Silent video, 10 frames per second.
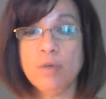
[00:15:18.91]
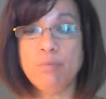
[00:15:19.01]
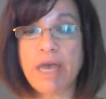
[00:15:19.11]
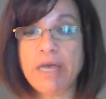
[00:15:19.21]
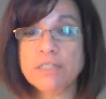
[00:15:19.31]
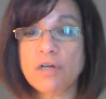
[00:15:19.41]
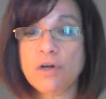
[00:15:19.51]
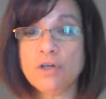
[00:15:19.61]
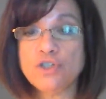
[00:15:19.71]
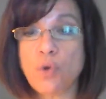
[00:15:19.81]
Bags on
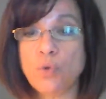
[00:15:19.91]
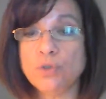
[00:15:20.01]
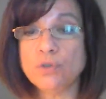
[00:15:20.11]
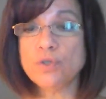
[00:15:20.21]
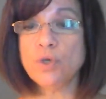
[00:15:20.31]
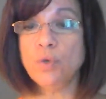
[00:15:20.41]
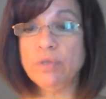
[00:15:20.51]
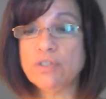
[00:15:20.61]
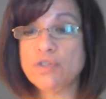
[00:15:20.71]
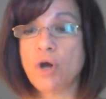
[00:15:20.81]
our shoulders, we
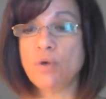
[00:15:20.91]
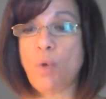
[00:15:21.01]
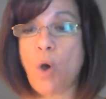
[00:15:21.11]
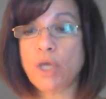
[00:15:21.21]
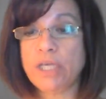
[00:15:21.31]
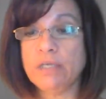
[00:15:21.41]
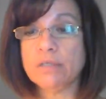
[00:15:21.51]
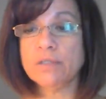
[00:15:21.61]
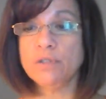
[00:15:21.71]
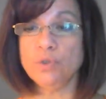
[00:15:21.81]
start
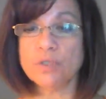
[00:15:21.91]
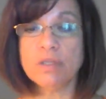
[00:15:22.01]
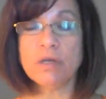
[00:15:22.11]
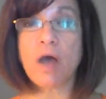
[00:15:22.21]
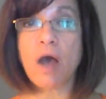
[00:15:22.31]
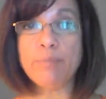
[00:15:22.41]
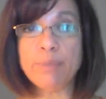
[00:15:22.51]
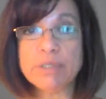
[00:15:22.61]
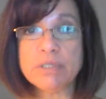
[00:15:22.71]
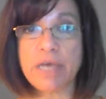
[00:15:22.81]
walking, using the
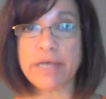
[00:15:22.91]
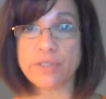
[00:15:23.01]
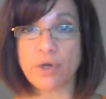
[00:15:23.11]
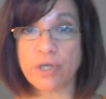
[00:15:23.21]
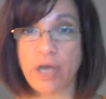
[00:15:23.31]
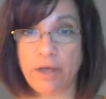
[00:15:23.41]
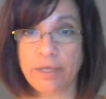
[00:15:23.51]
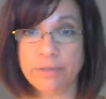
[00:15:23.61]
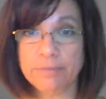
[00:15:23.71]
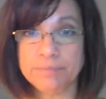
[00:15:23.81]
compass as our guide.